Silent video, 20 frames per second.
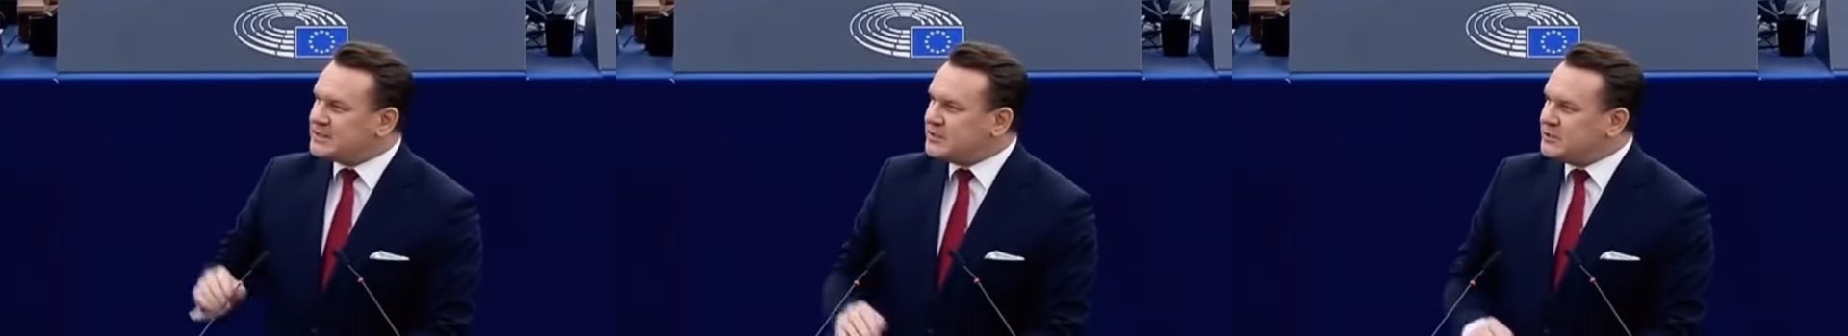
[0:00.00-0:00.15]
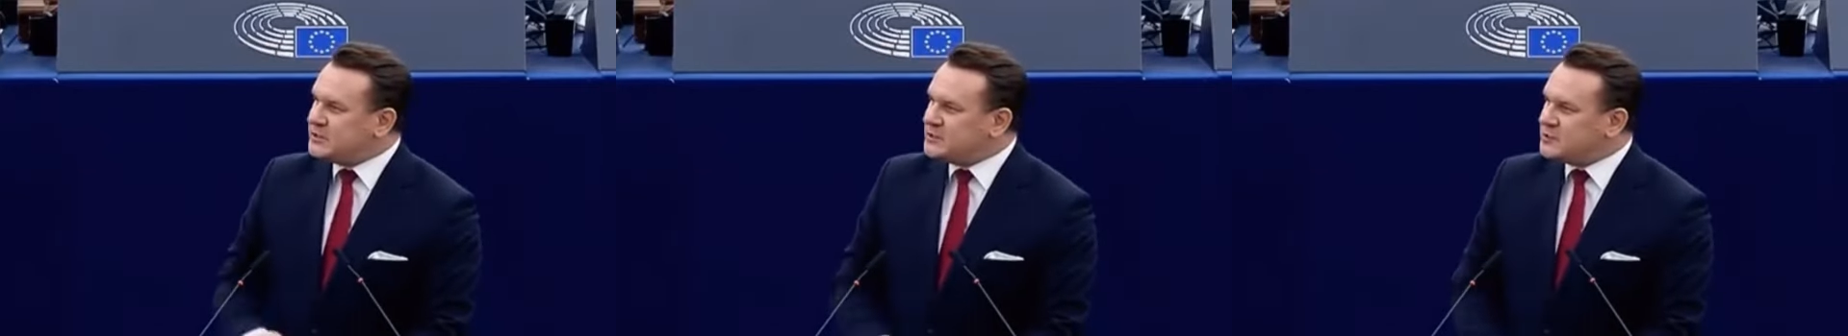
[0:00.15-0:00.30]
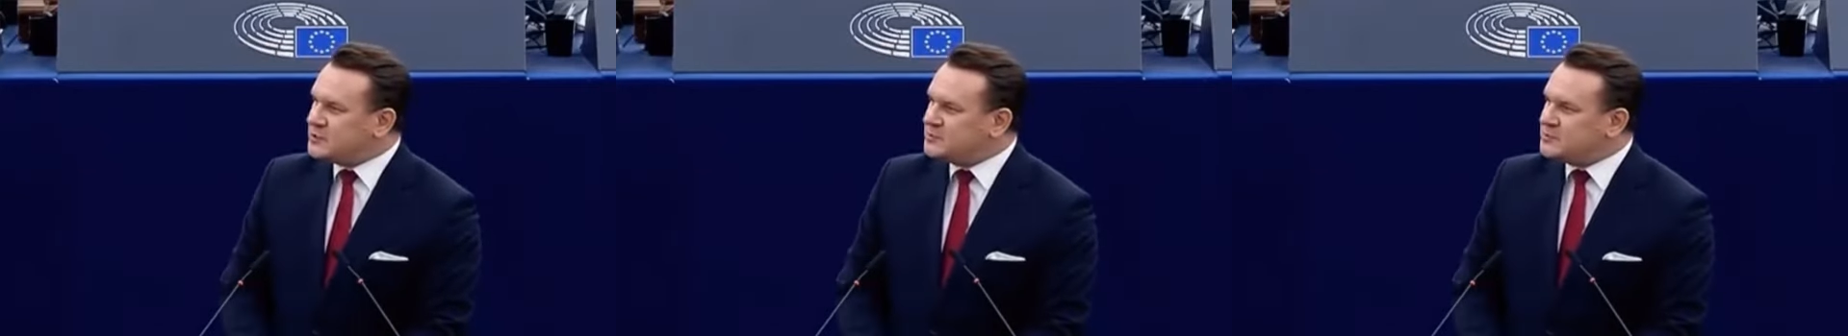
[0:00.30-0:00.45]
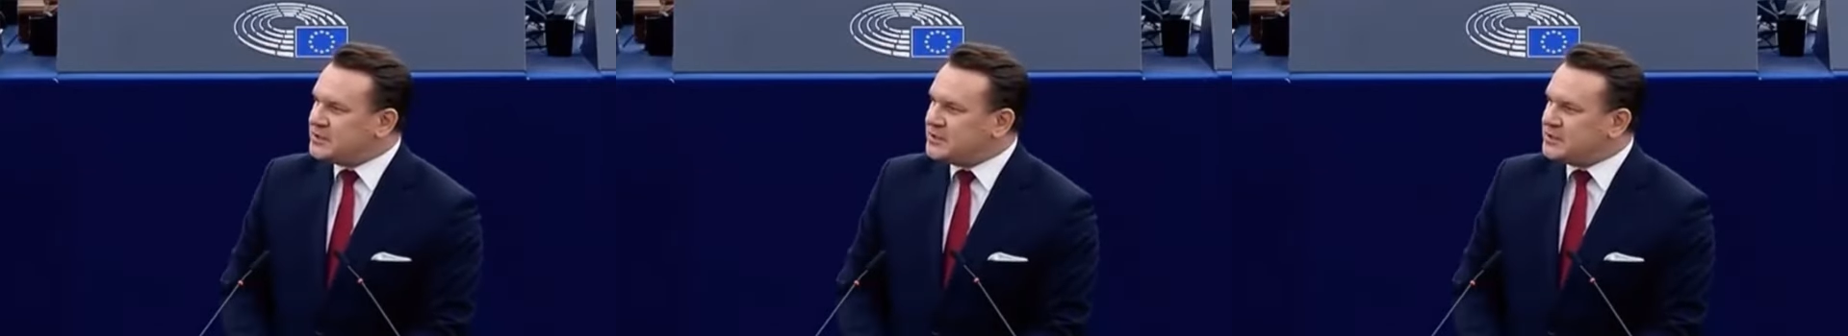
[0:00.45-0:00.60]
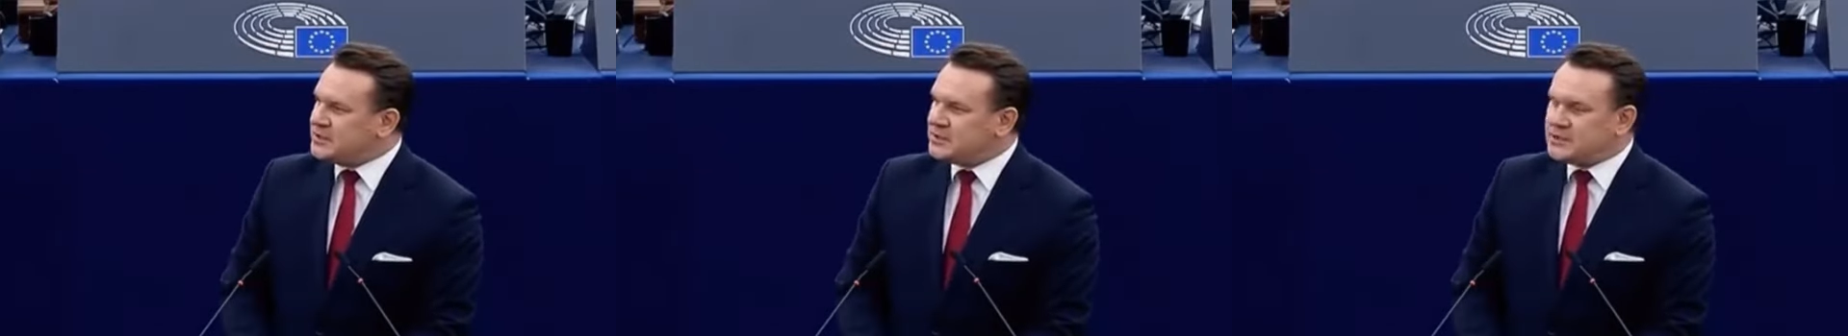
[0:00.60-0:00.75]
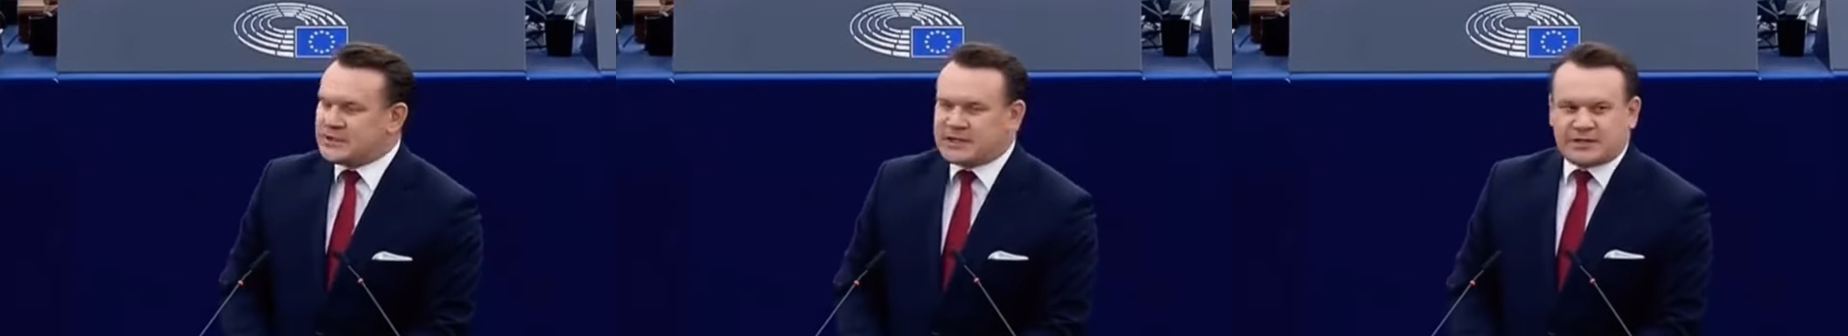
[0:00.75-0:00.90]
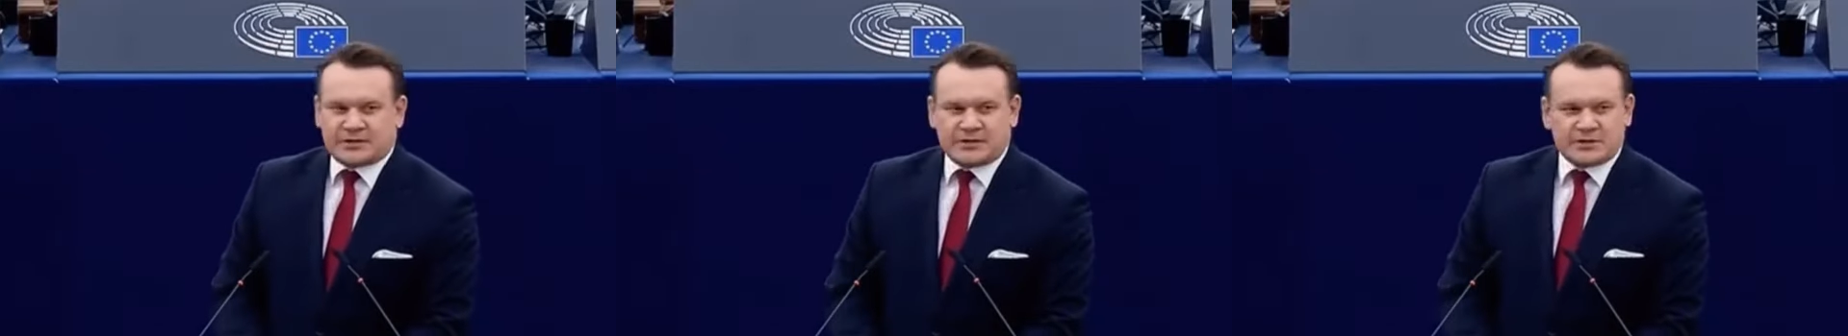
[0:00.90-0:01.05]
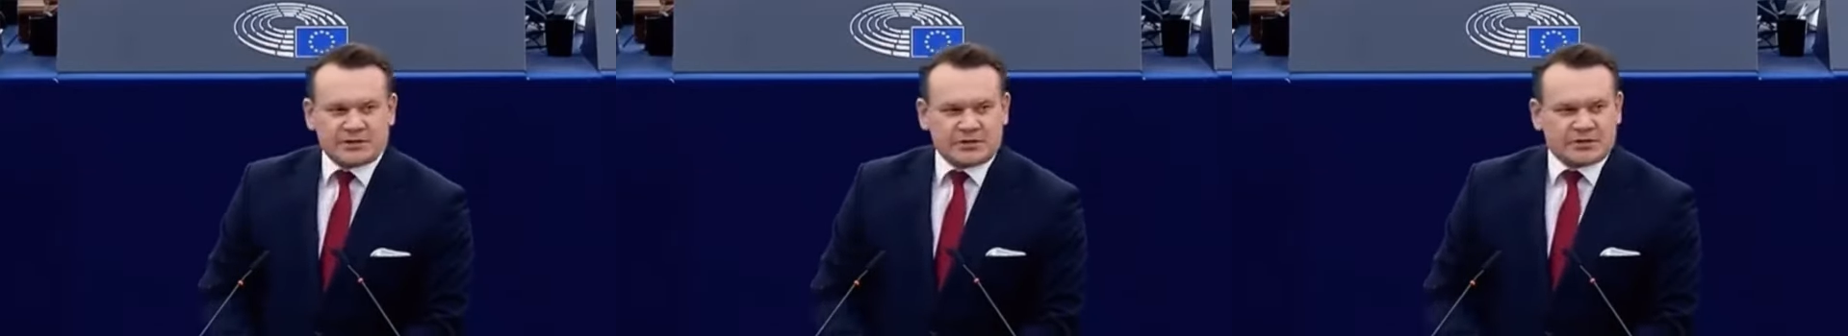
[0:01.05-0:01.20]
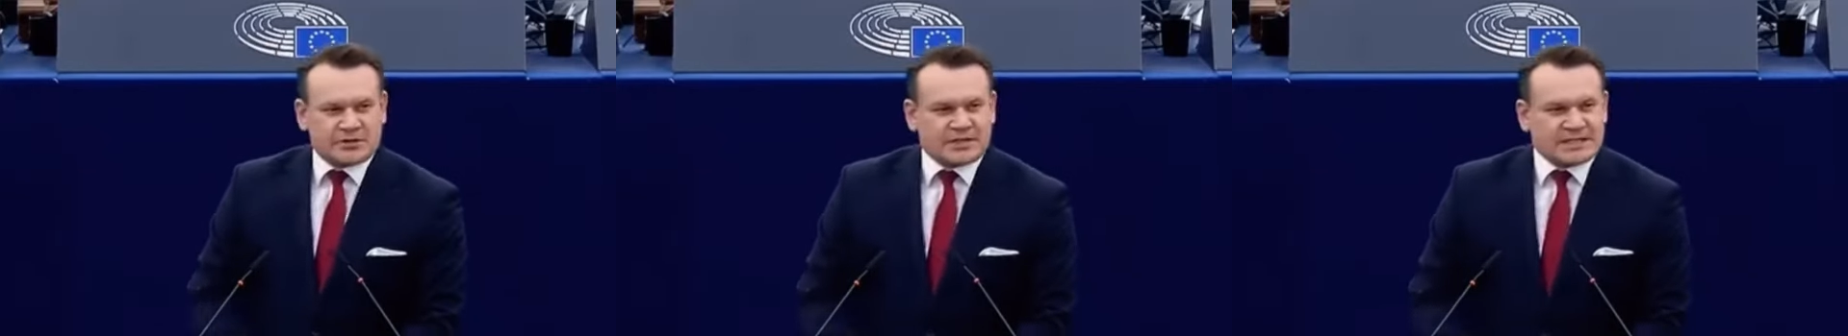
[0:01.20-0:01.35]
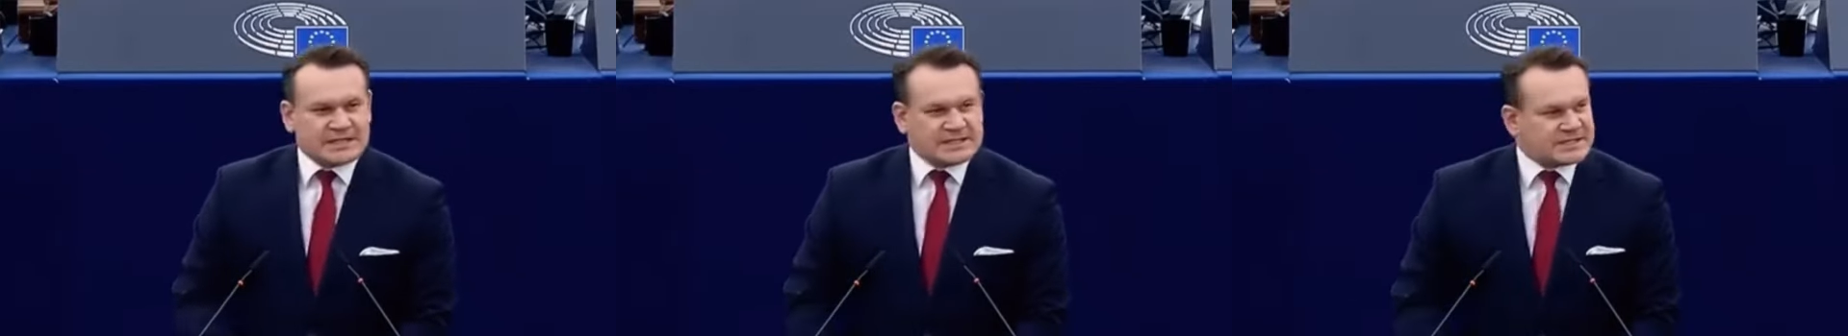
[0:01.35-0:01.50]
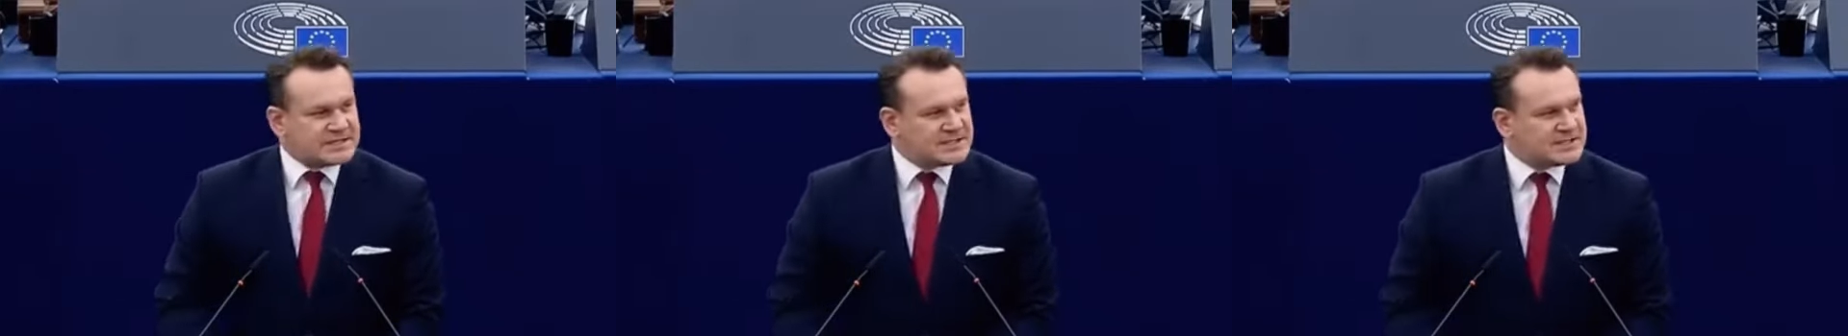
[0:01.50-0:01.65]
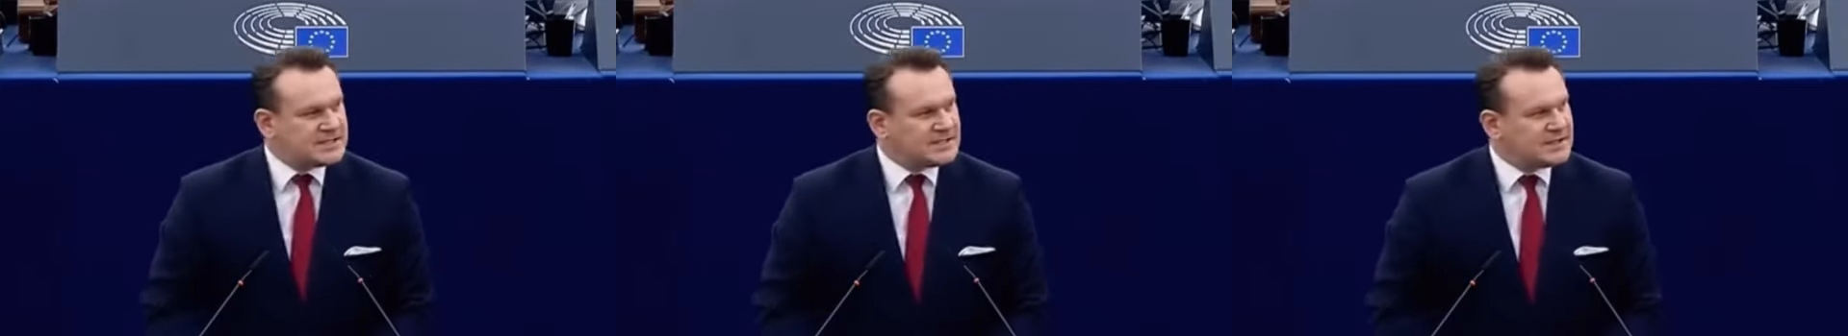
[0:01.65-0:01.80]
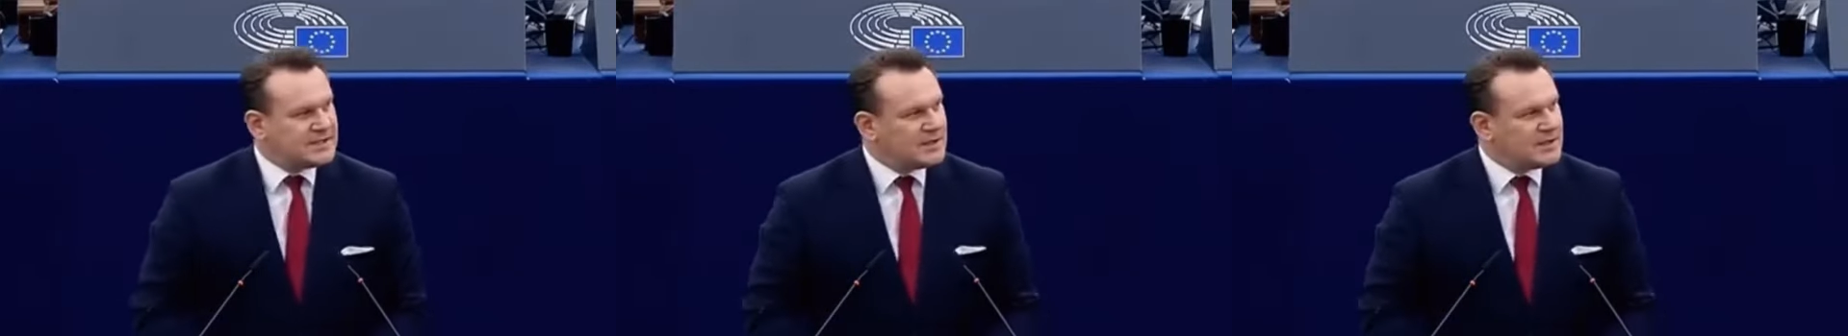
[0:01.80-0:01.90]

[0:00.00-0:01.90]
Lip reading: in the European Union is